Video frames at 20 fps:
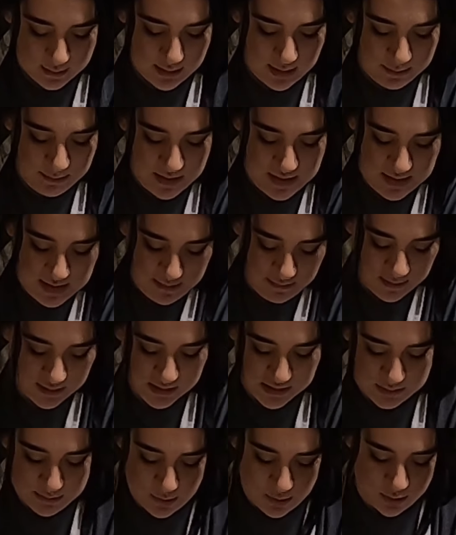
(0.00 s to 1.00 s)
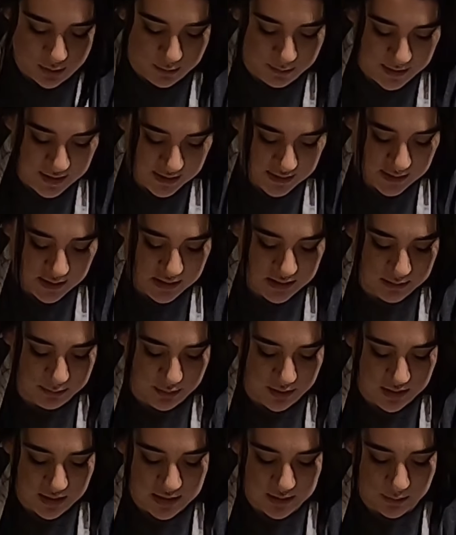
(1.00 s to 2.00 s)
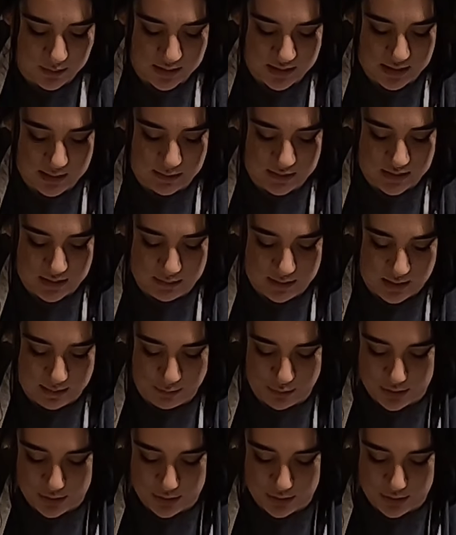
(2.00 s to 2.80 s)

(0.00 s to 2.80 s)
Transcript: and make even smaller pizzas. But this one seems to be a